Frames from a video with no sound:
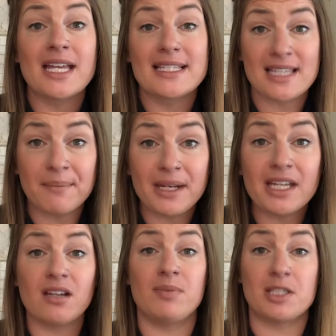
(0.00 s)
Somebody
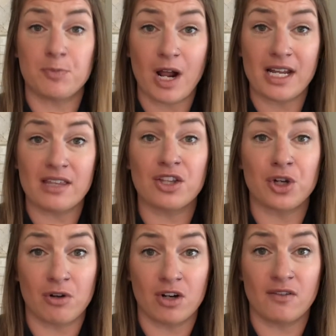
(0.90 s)
could be spreading the
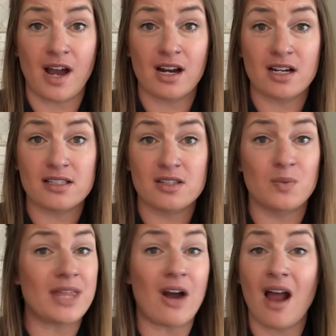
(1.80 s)
coronavirus
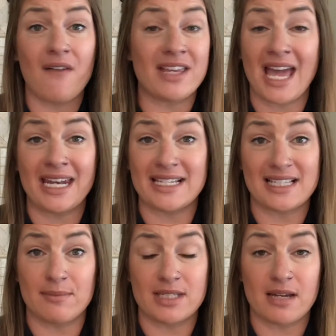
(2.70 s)
without having any
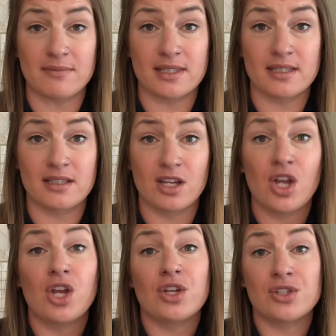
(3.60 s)
symptoms.
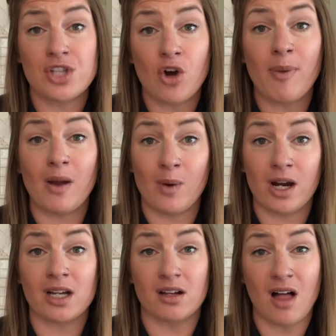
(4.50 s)
So by
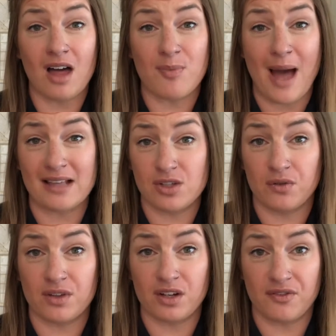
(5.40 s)
wearing a cloth mask
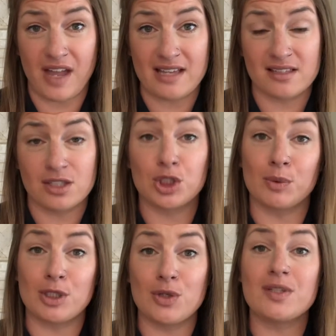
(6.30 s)
over their face, they're
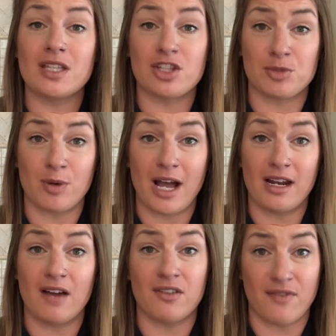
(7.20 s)
reducing the
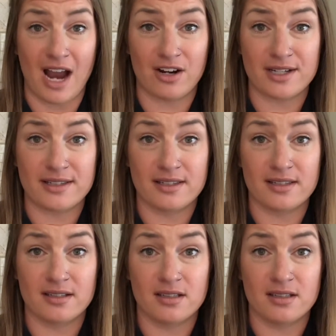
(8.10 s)
spread of the virus.